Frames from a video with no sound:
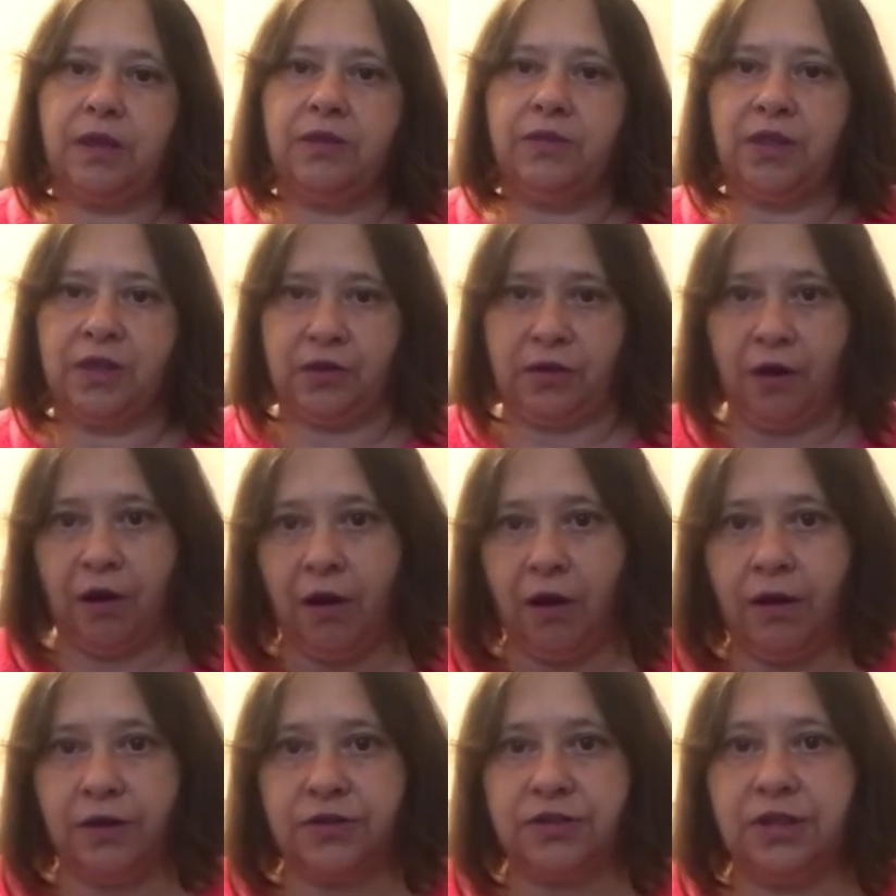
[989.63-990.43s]
the
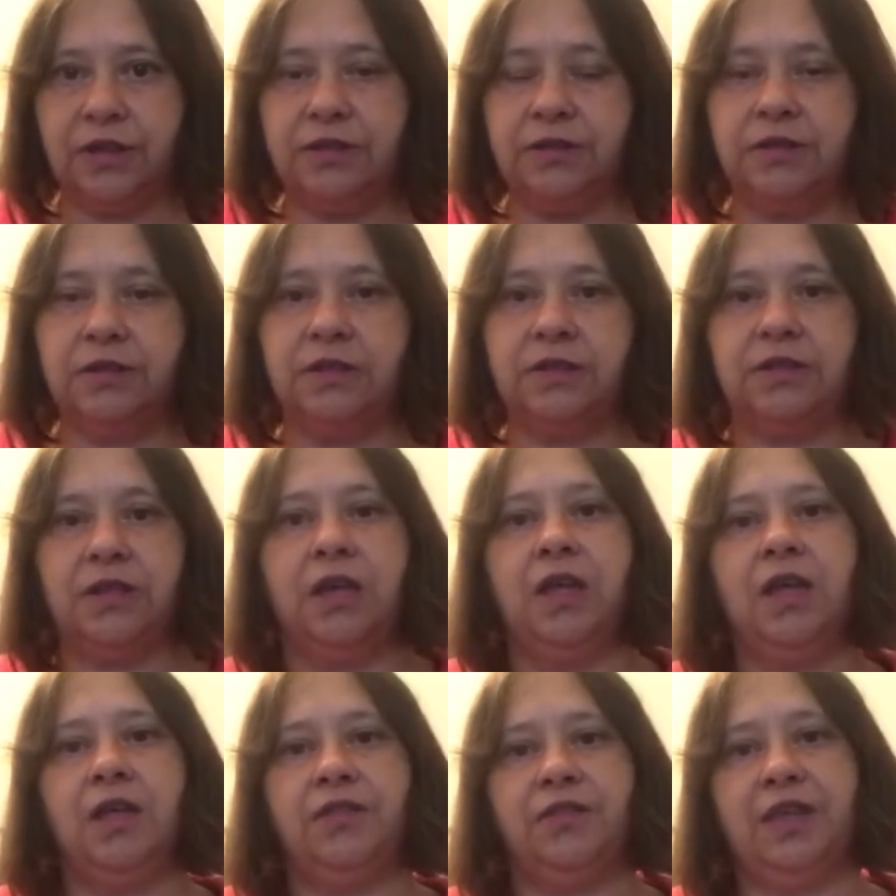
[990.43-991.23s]
gardens,
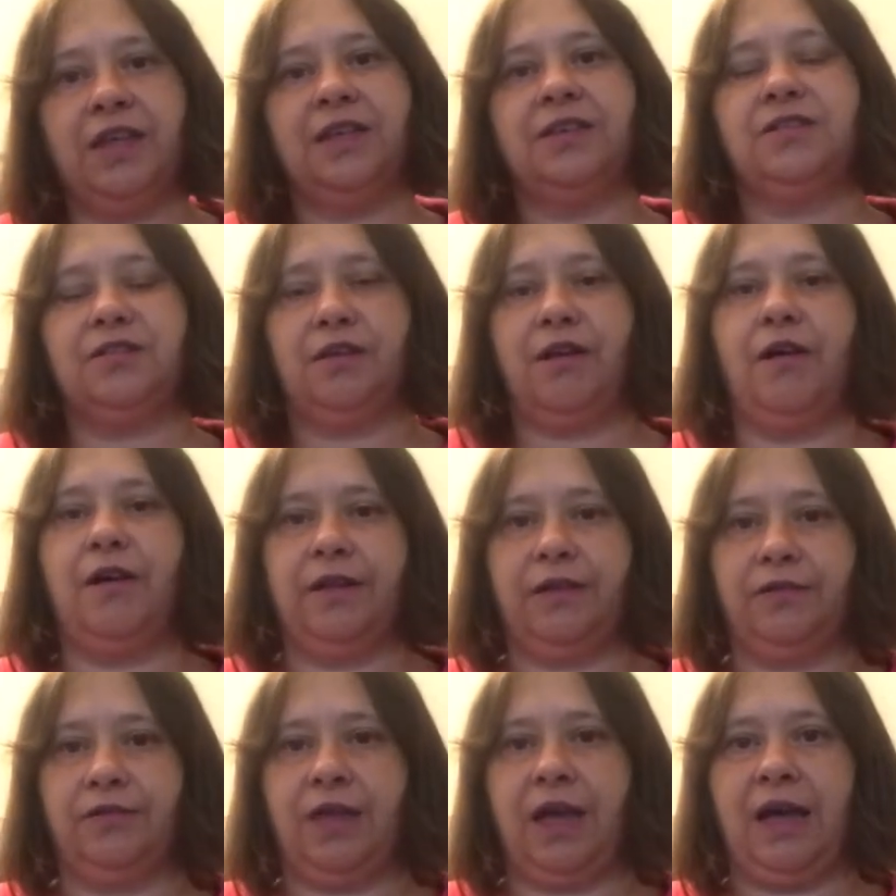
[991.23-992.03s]
things
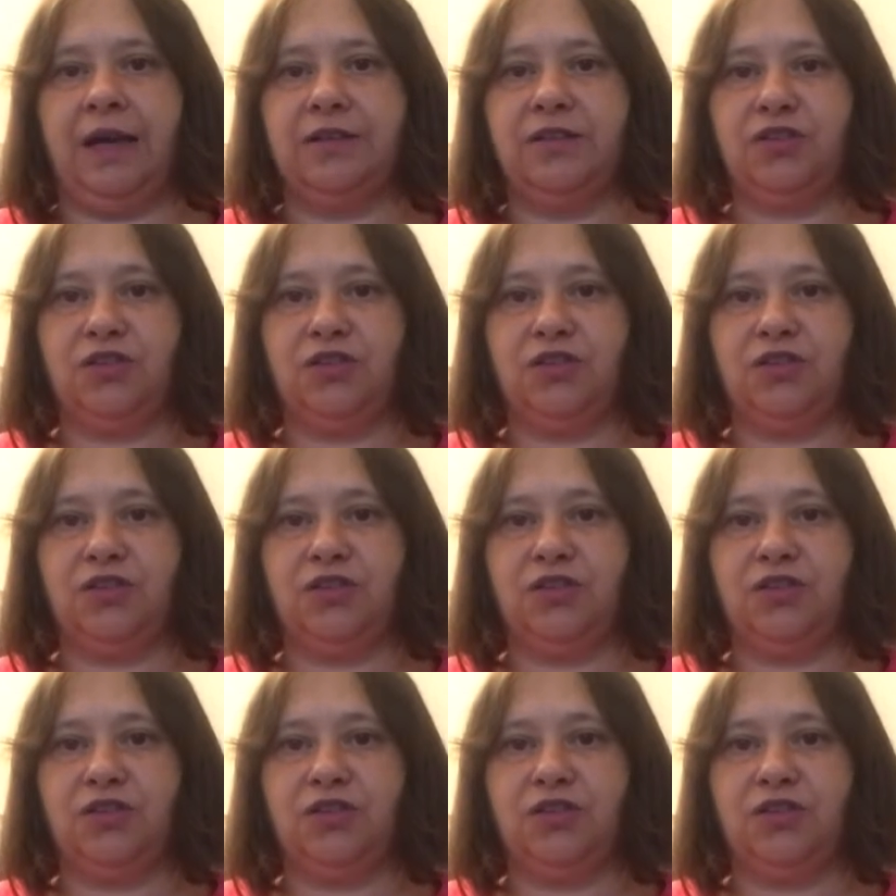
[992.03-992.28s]
like that.